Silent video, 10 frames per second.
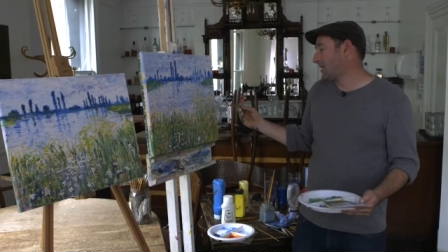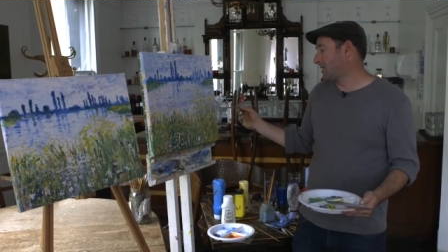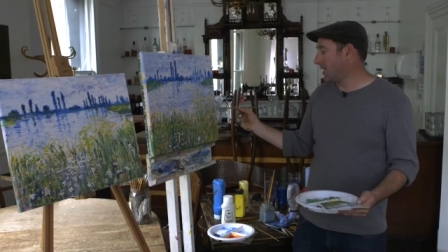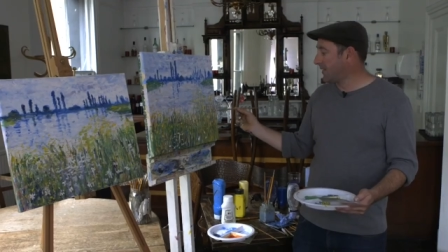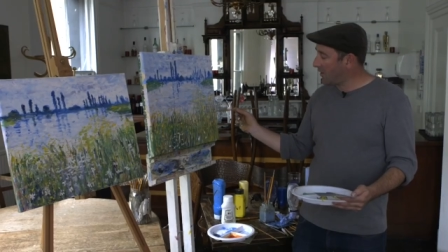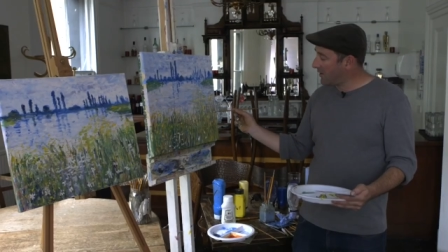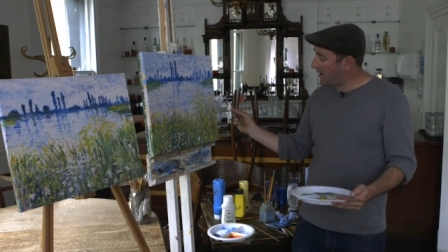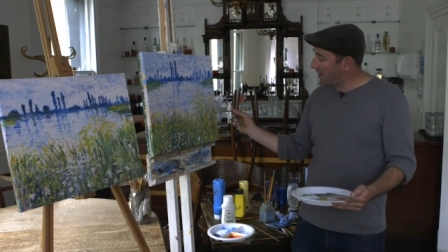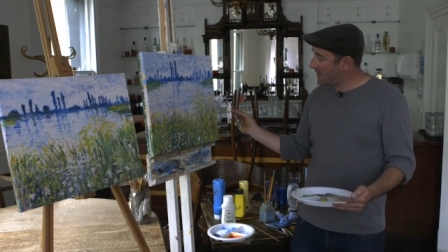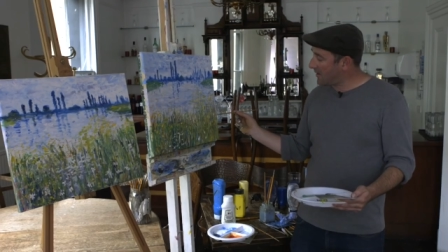kind of all
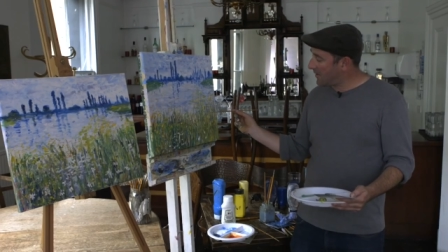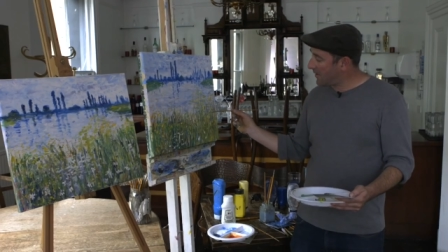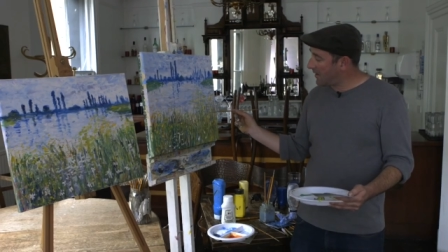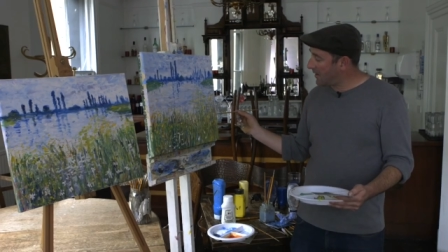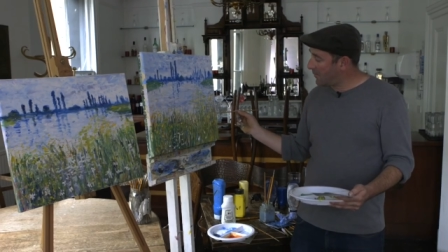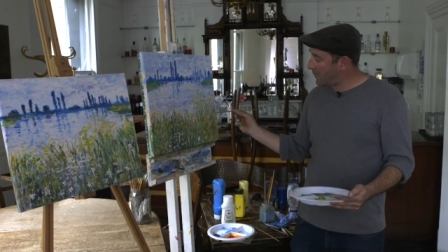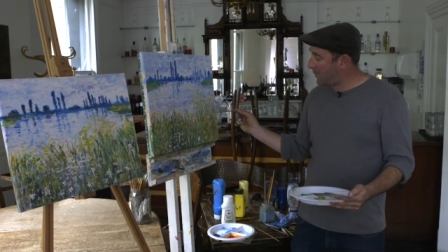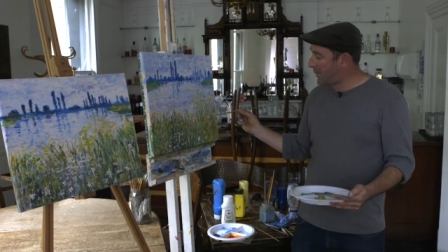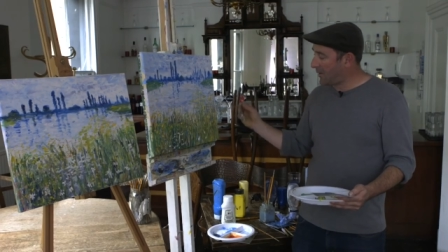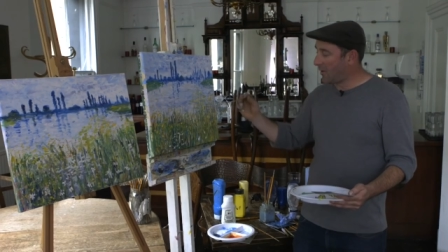right,
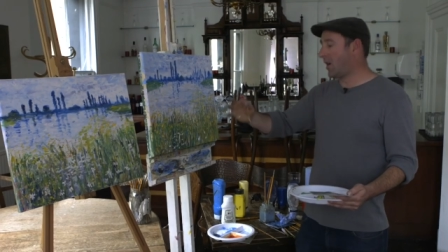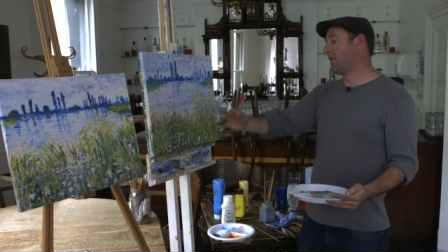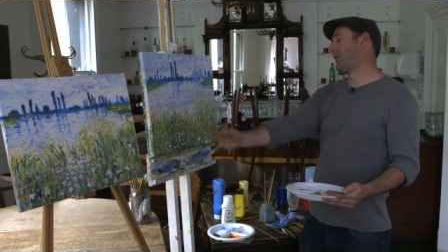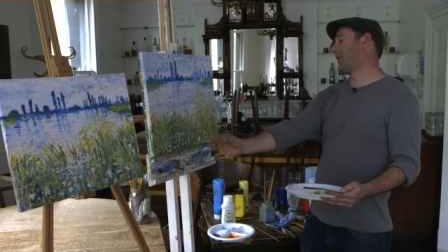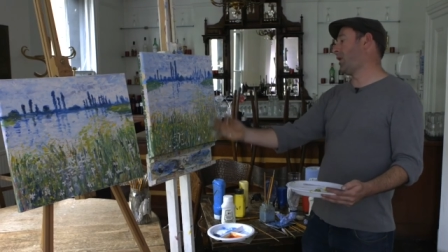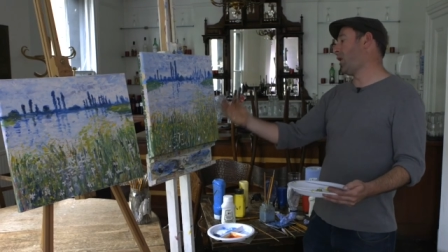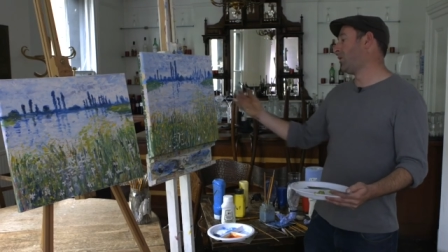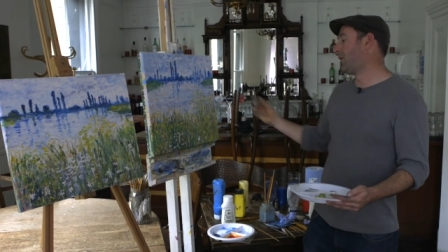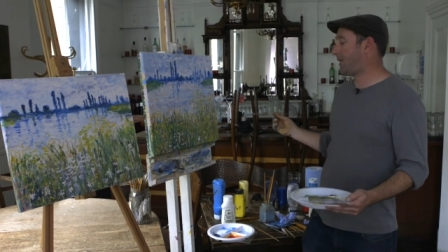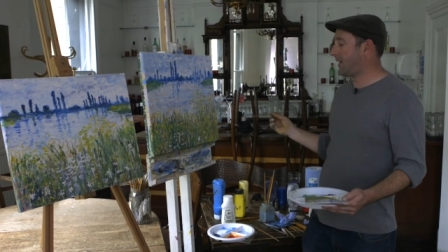but not over the
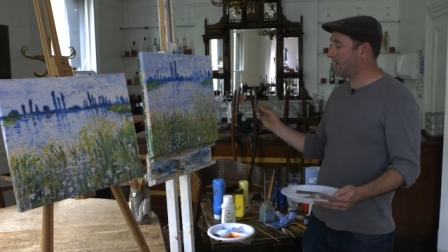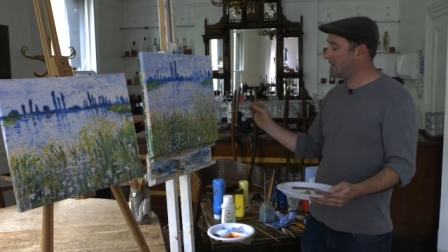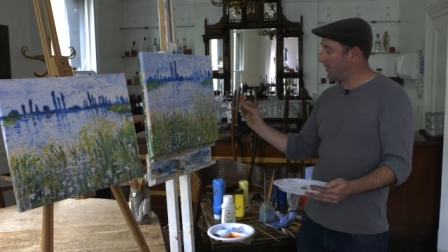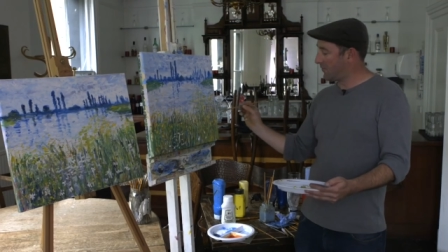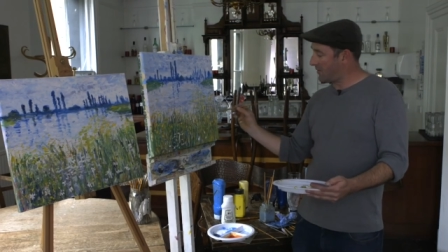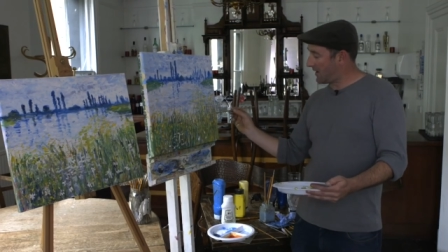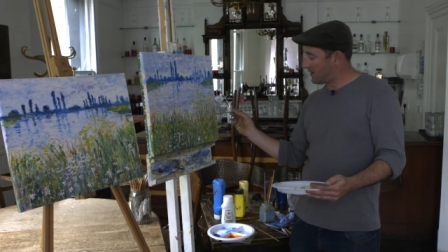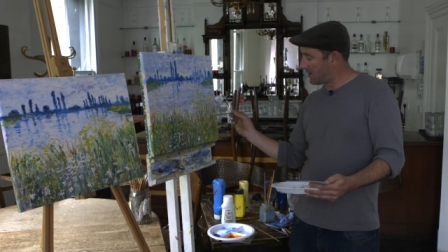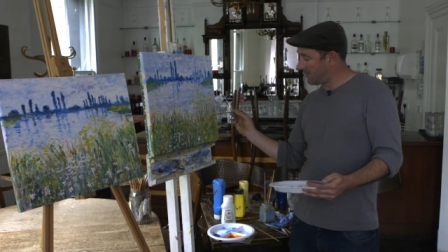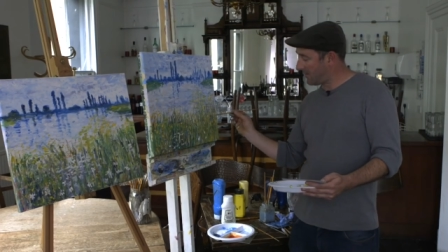whole thing. You want
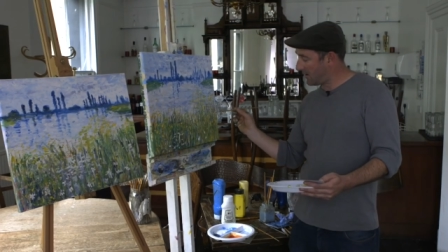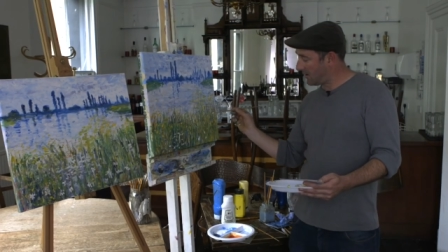random.